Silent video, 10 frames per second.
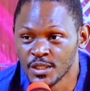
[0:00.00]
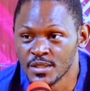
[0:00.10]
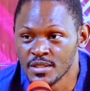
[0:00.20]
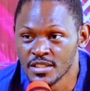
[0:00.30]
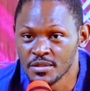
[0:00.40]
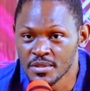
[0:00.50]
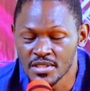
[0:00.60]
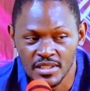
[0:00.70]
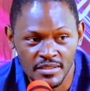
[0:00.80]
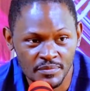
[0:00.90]

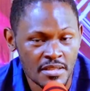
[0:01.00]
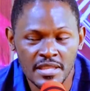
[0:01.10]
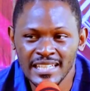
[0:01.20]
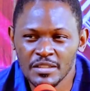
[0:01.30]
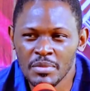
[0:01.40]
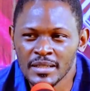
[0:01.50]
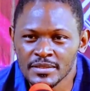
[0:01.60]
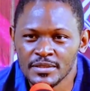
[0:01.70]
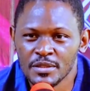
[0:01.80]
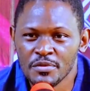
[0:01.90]
continuously. Think
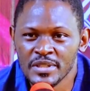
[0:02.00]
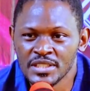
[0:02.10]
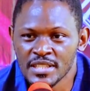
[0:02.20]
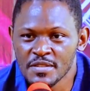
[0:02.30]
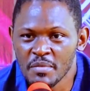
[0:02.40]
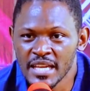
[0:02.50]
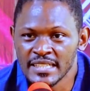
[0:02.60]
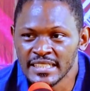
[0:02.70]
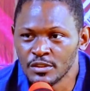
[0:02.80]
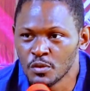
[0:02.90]
about the richest man
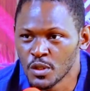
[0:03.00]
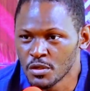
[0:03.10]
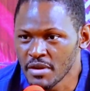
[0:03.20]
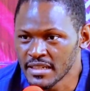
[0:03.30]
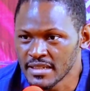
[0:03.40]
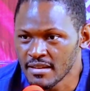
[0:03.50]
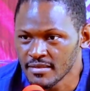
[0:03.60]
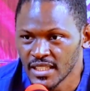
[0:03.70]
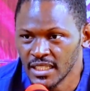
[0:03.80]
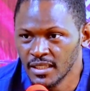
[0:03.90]
in the world right now,
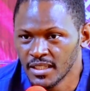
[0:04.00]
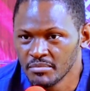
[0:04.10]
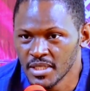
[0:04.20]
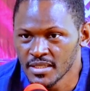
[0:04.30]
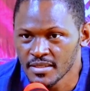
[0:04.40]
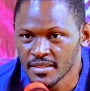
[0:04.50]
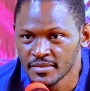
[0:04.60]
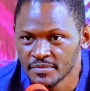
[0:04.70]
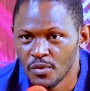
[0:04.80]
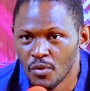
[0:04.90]
Elon Musk.
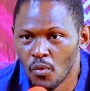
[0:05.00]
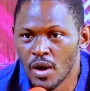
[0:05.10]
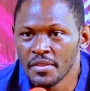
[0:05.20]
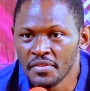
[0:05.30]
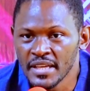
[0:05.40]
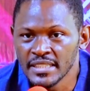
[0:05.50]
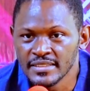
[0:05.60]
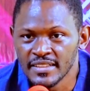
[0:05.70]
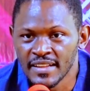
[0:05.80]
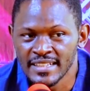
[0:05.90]
One thing
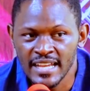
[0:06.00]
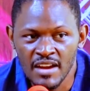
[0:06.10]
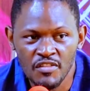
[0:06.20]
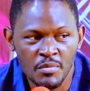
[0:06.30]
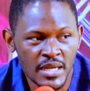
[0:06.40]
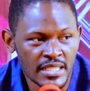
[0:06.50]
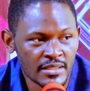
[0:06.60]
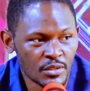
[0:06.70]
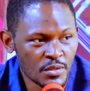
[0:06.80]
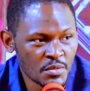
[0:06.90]
that everybody
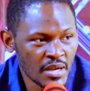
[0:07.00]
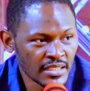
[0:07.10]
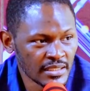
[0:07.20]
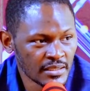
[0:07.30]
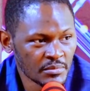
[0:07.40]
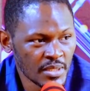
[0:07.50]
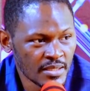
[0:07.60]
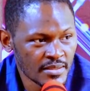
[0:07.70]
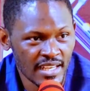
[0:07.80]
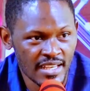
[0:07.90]
knows about Elon
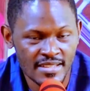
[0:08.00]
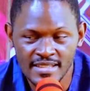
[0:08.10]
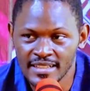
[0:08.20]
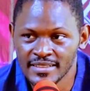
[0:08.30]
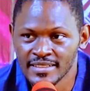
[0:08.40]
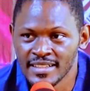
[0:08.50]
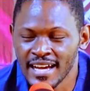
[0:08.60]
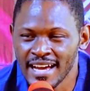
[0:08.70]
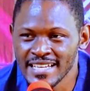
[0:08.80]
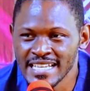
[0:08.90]
Musk is that the
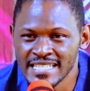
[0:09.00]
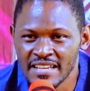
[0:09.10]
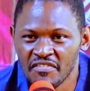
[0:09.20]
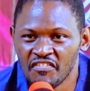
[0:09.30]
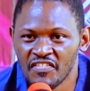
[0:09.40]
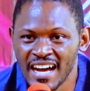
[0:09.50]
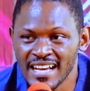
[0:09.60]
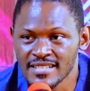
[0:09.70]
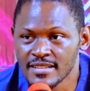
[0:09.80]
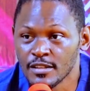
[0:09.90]
guy is a
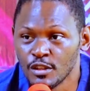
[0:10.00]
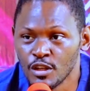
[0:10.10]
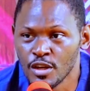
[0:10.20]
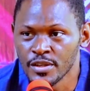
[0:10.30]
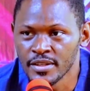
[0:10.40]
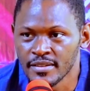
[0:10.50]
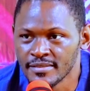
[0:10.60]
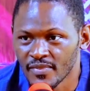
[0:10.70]
fast learner.